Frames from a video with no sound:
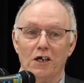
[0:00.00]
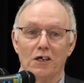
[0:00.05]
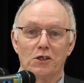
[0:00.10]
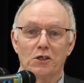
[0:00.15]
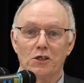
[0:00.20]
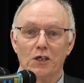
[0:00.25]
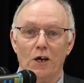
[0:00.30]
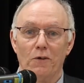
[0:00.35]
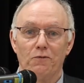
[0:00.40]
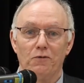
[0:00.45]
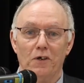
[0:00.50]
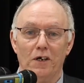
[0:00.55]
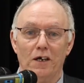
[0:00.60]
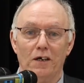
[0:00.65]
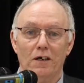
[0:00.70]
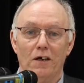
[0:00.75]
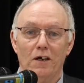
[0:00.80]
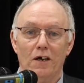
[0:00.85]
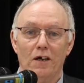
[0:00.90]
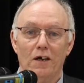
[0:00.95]
are
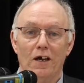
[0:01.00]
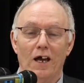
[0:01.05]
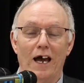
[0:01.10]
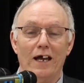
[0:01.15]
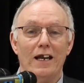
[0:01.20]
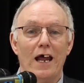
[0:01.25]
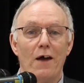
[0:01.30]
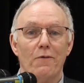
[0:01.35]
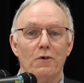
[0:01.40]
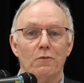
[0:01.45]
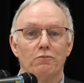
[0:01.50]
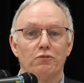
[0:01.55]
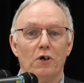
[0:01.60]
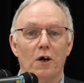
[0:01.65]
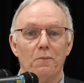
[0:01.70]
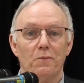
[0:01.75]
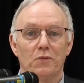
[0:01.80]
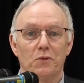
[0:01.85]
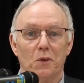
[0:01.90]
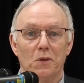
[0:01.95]
suffering and having
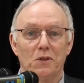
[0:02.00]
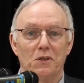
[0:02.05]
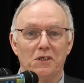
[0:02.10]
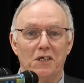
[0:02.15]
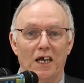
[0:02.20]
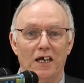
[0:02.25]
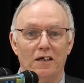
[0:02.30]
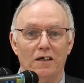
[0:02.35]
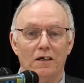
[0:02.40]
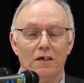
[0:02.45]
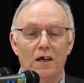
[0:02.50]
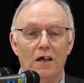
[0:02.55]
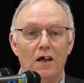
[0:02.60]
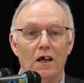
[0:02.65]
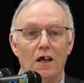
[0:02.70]
problems with sin,